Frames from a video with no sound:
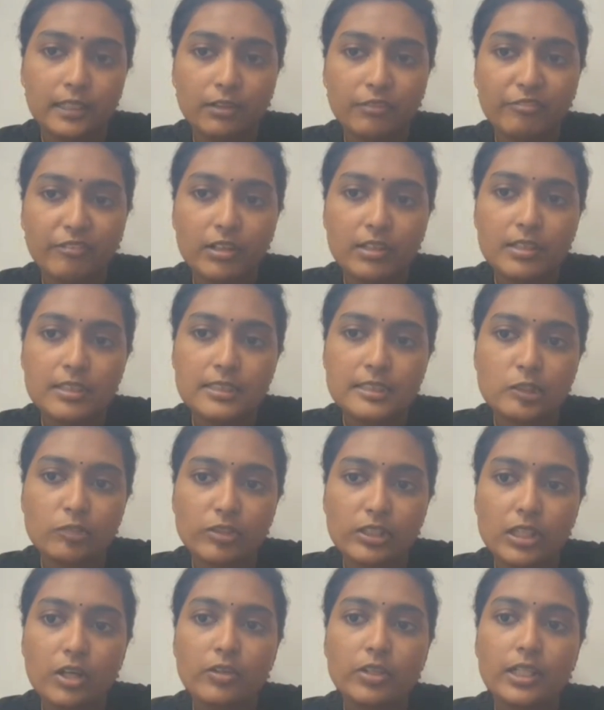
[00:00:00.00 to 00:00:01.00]
Fourth is
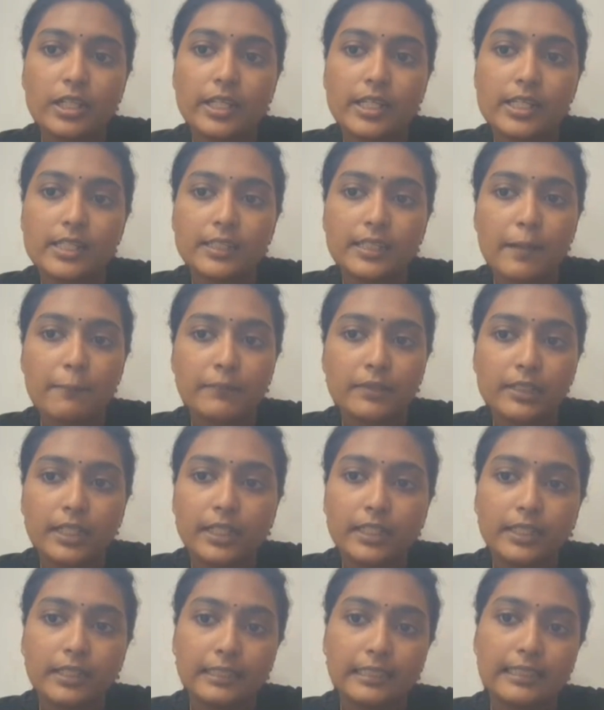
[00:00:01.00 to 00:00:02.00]
without real-time
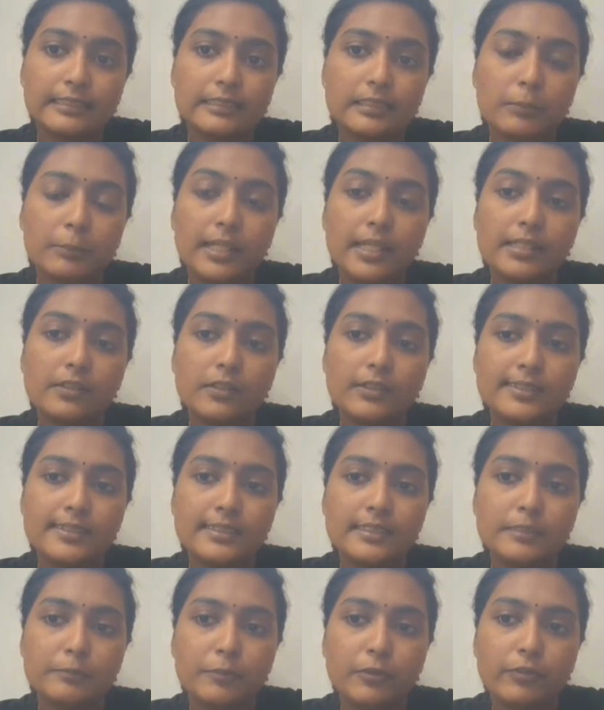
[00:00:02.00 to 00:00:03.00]
tracking, customer and
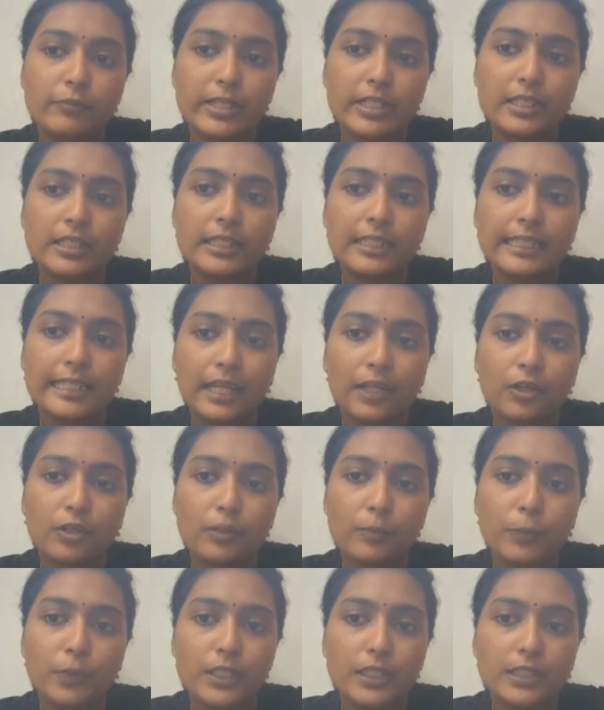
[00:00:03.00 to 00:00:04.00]
logistic provider cannot
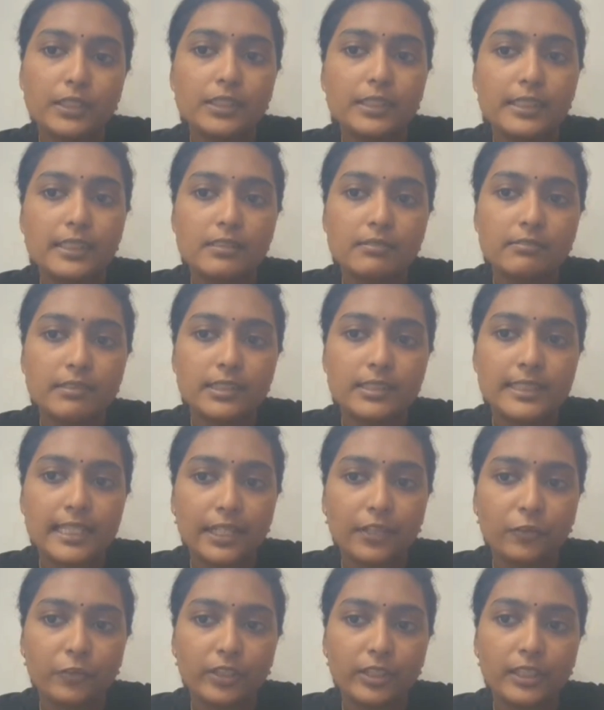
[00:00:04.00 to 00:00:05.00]
monitor deliveries
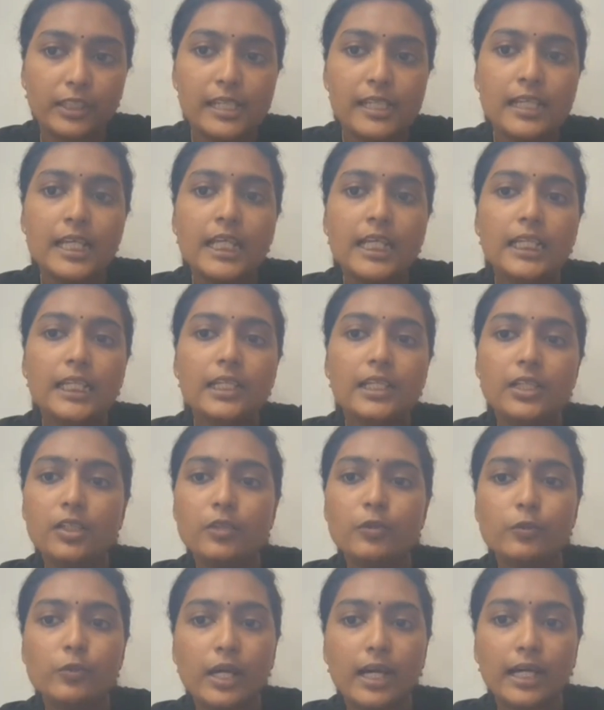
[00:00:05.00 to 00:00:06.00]
accurately, leading
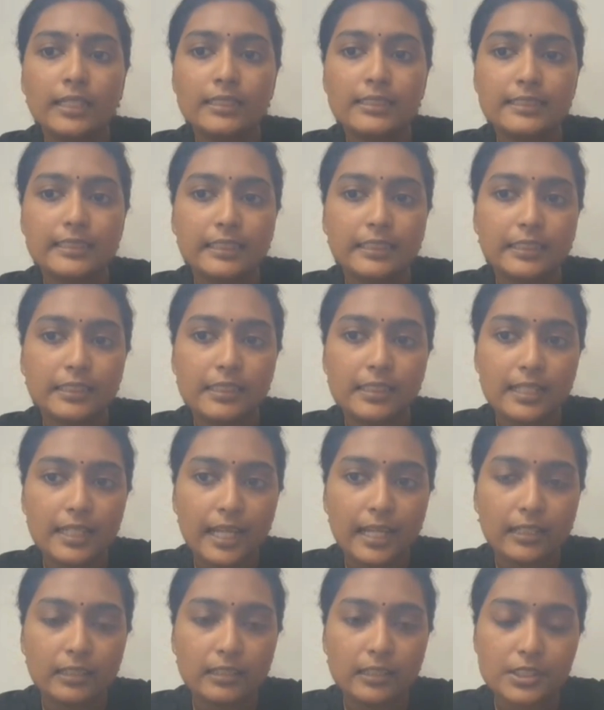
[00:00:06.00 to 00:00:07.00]
to uncertainty
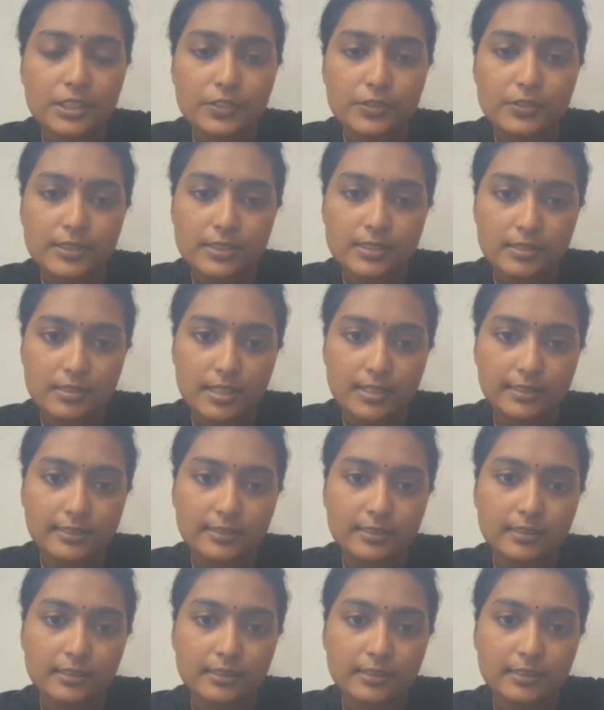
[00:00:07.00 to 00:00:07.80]
and reduced trust.